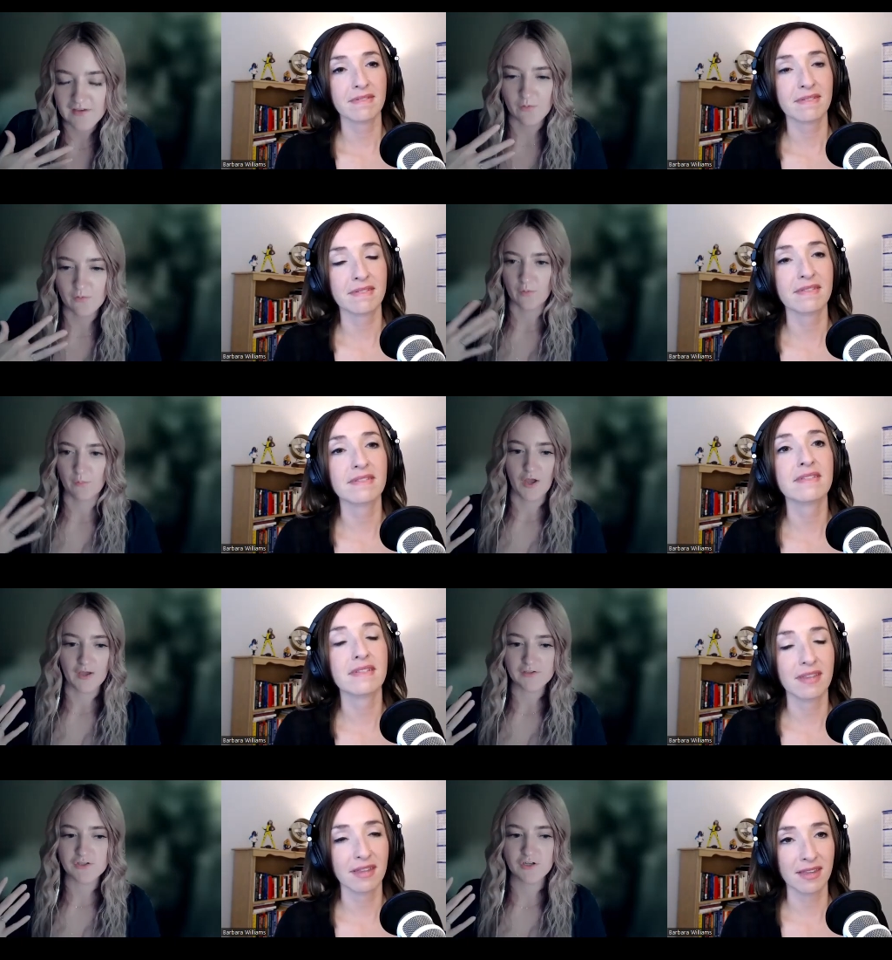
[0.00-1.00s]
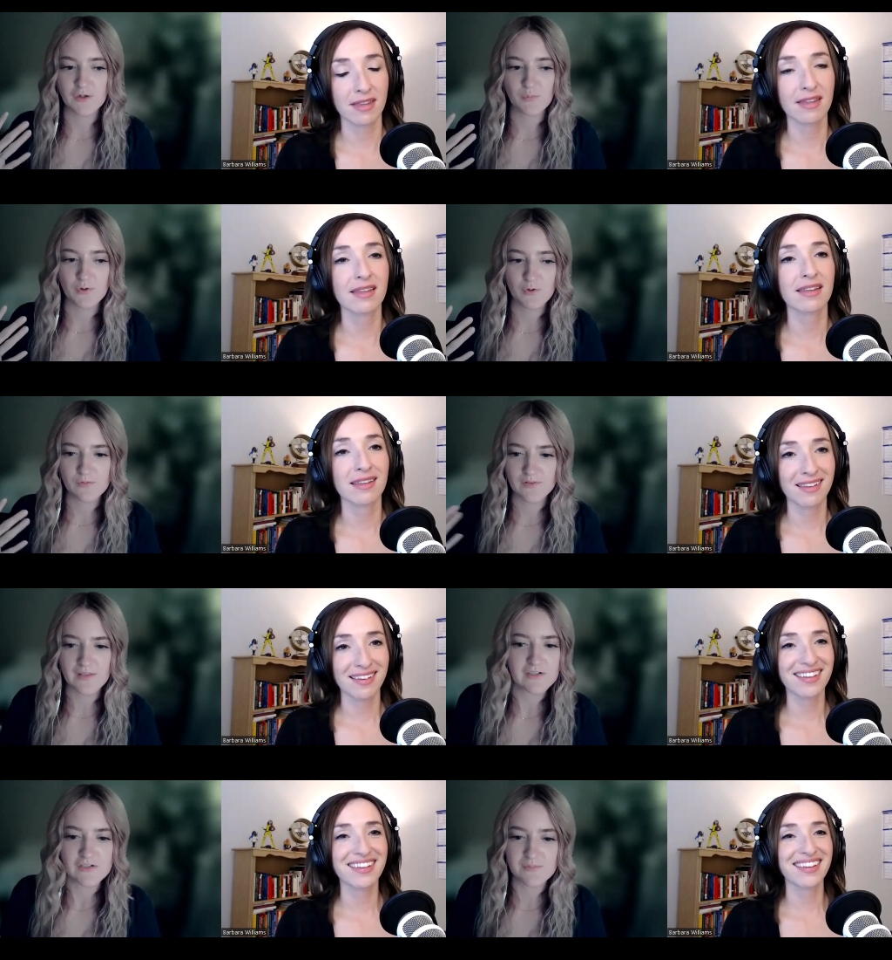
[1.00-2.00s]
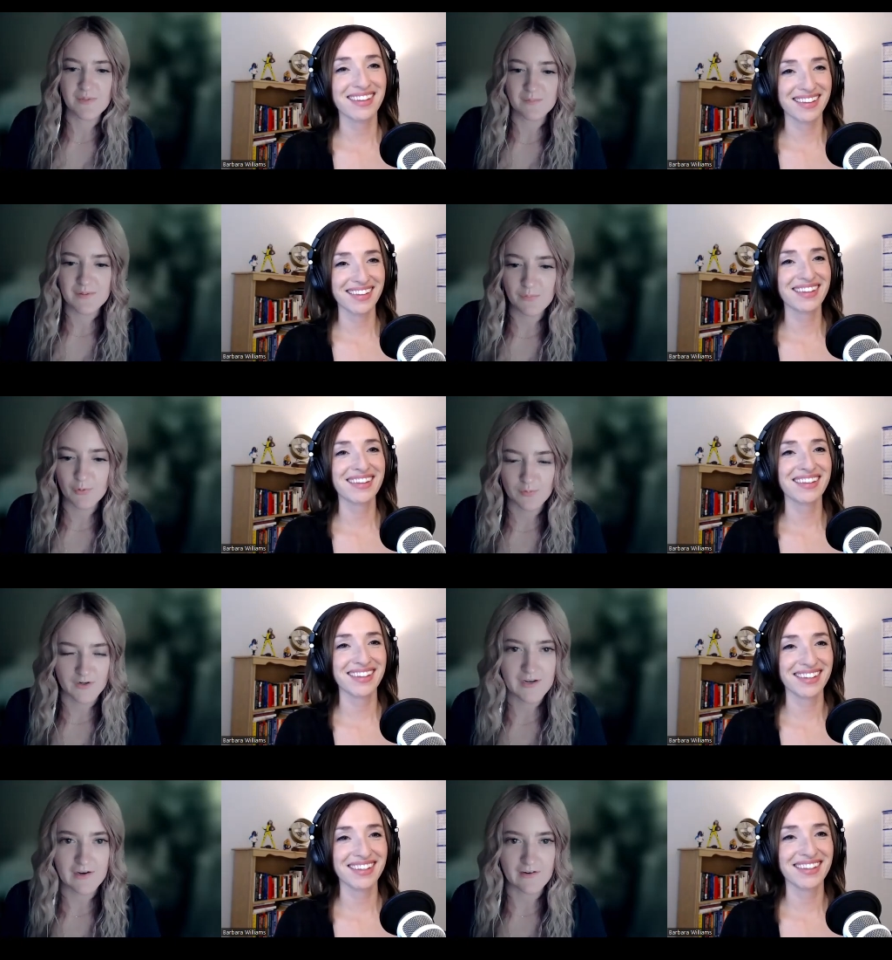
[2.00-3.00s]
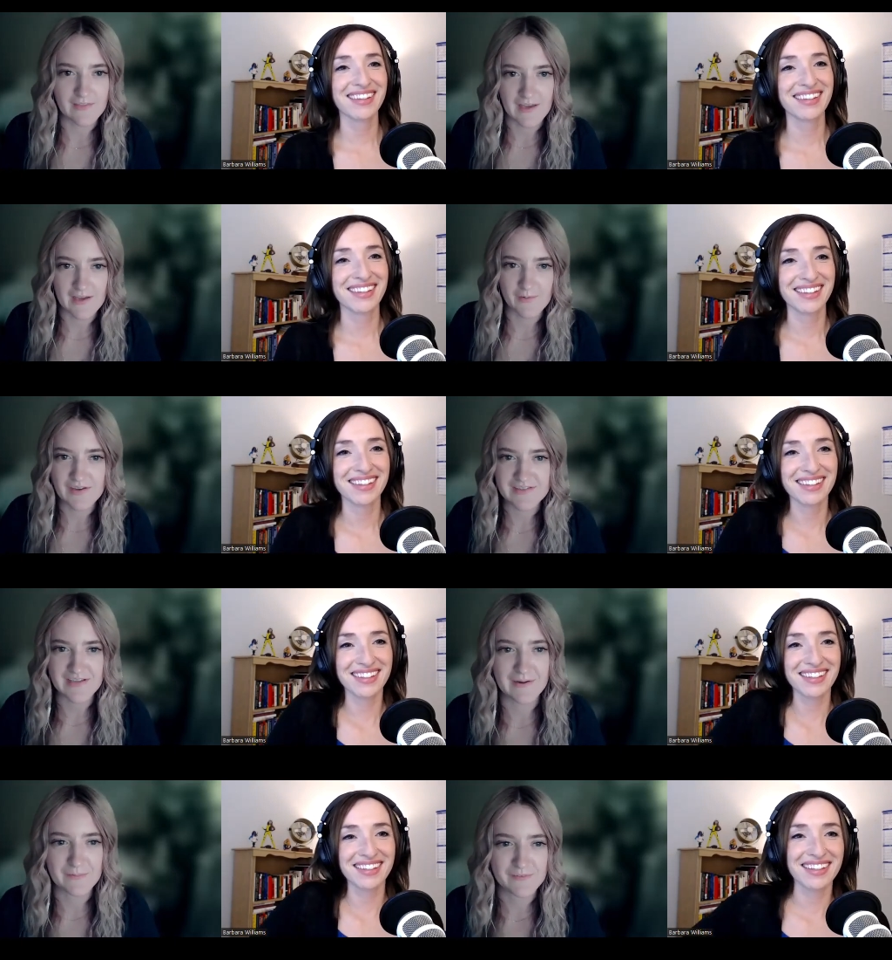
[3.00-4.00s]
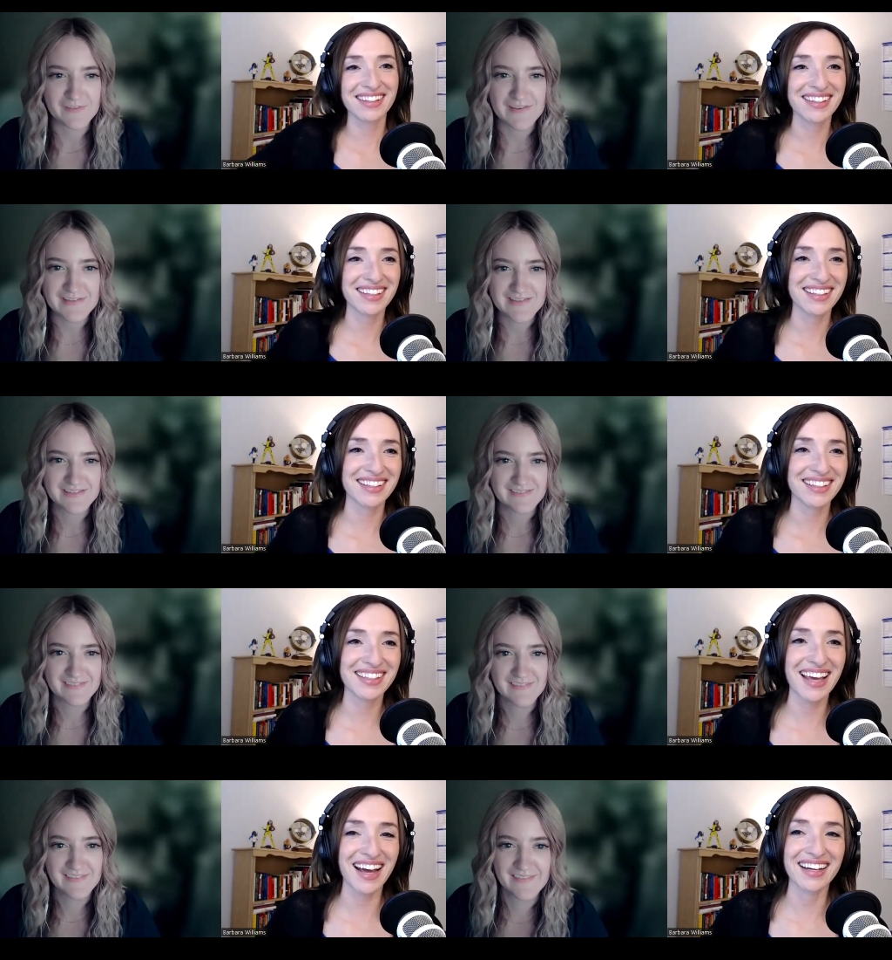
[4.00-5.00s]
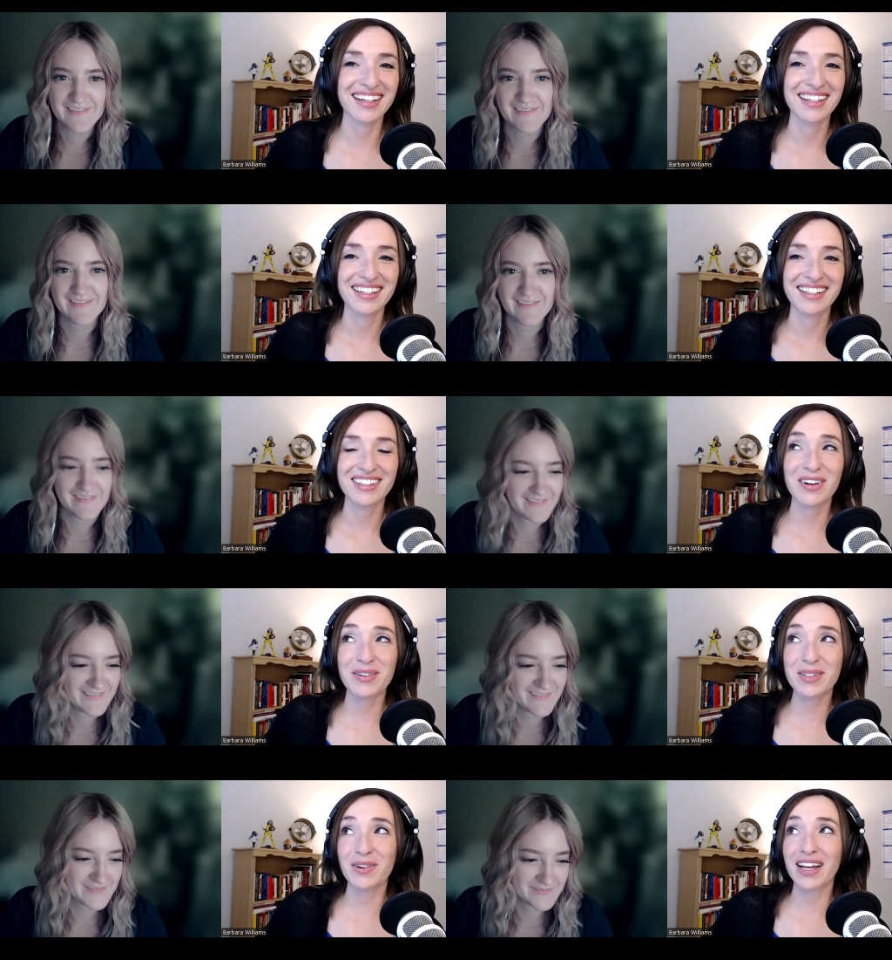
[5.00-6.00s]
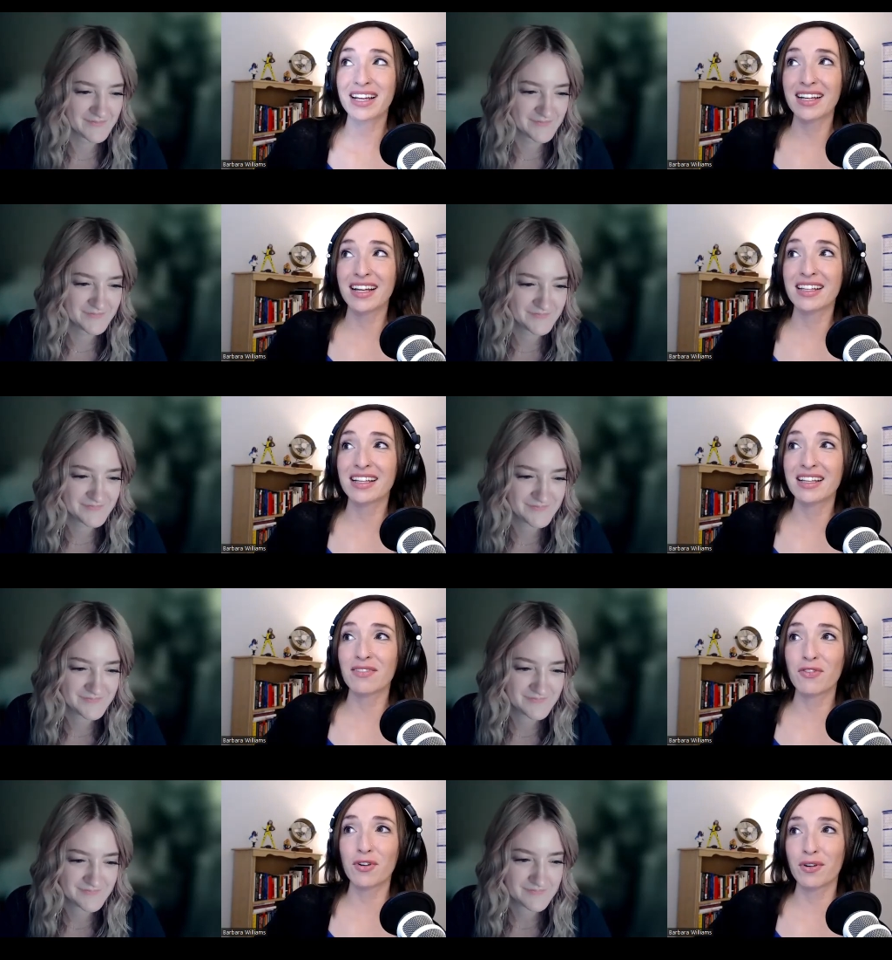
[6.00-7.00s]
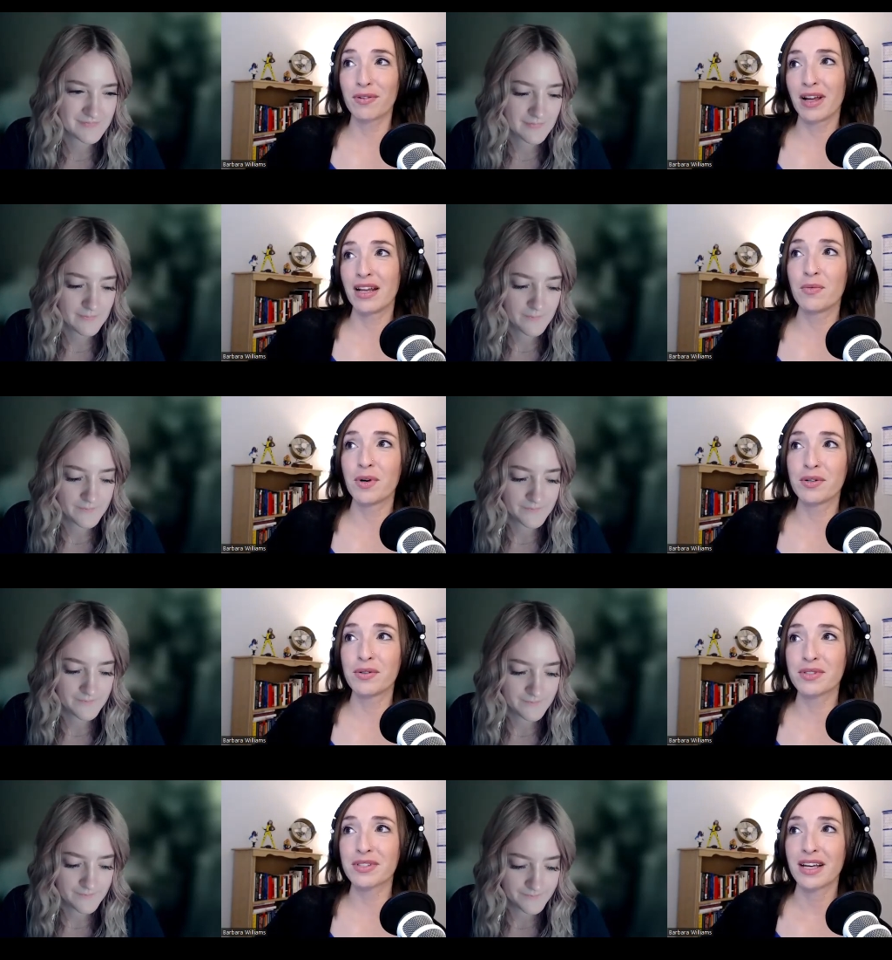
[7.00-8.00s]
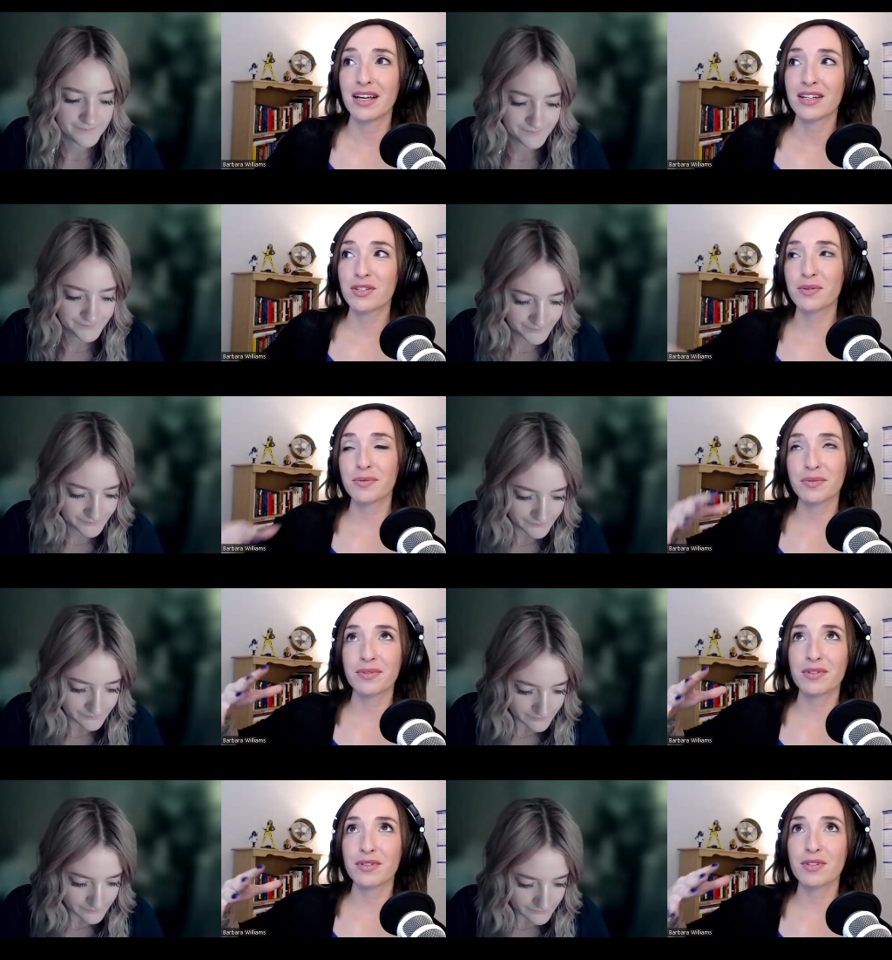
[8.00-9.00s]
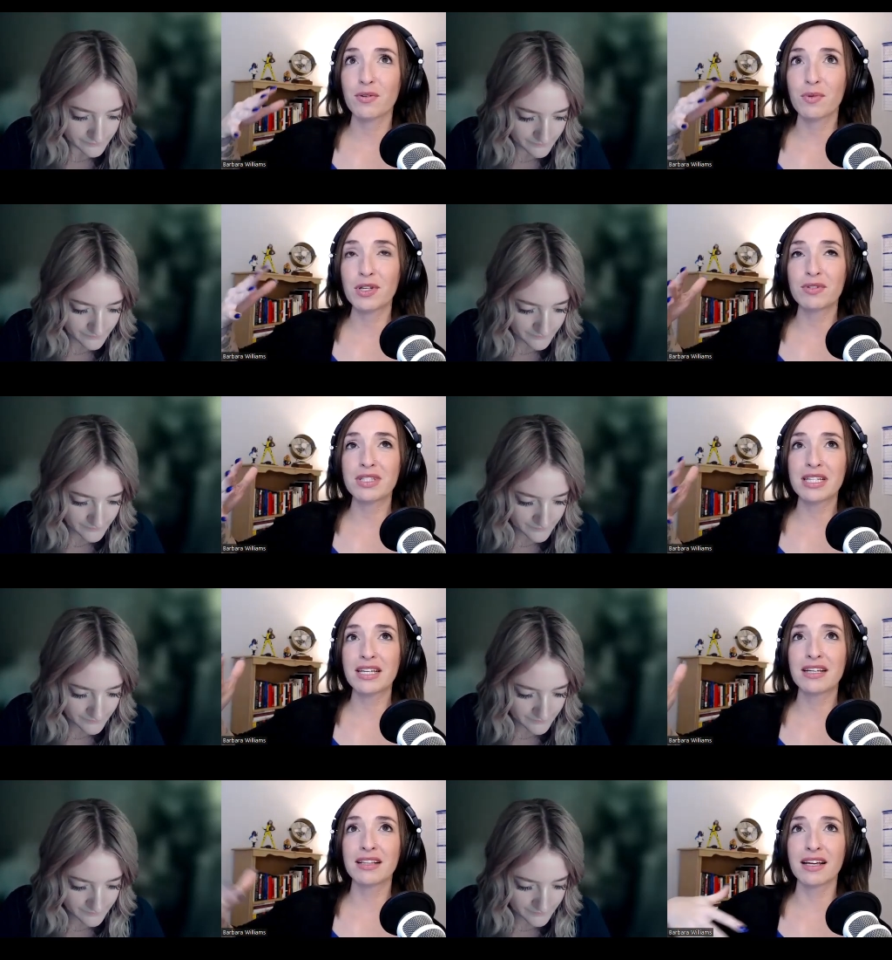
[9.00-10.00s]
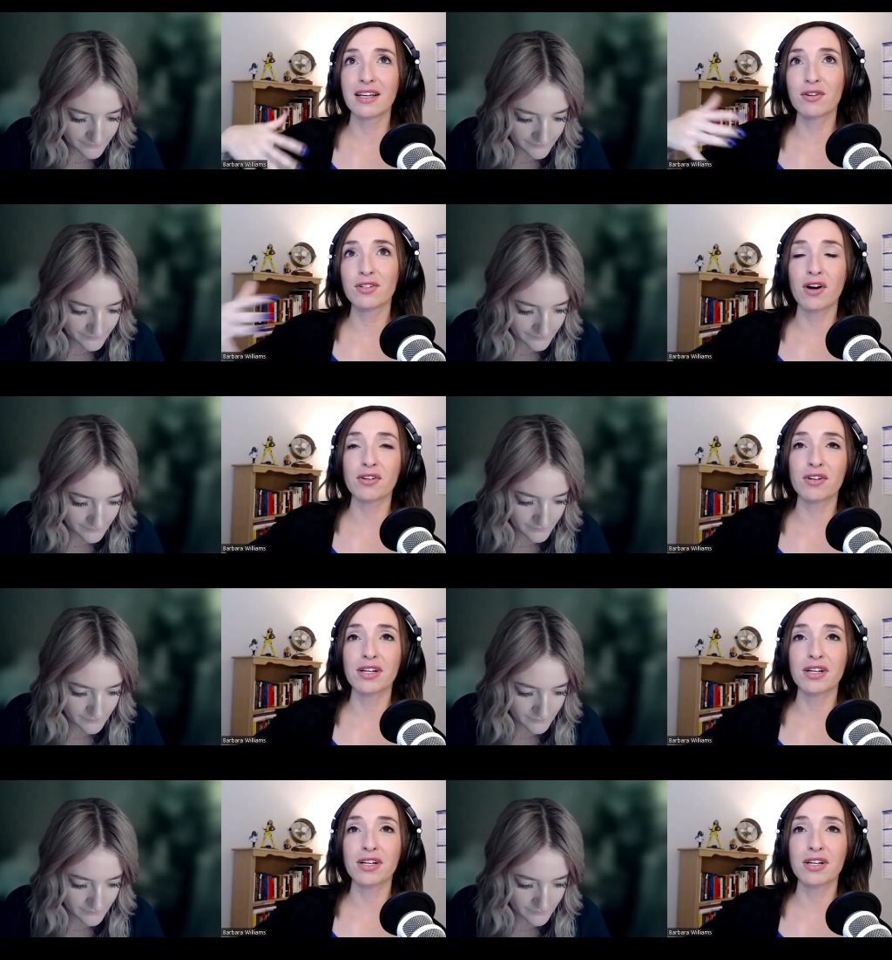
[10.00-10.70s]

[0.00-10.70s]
Speaker 1: their their posture improved. Like it just made people prettier. Like, how do I sign up for this?
Speaker 2: Yeah. No, it was great. And for anyone who's so so when you see like your doctor